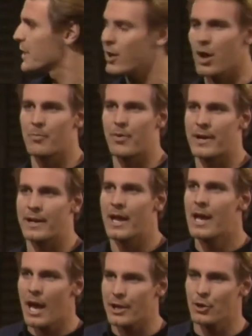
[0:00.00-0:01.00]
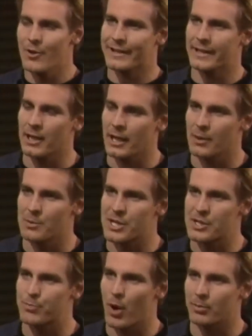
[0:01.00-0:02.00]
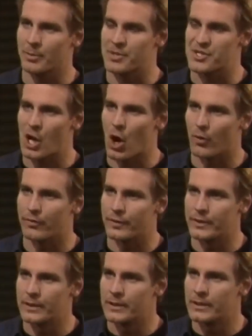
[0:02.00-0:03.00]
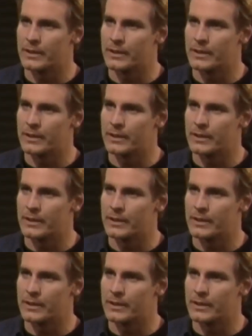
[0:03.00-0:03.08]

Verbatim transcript: this down on Brenda, and you're acting like it was his problem to solve. Look, in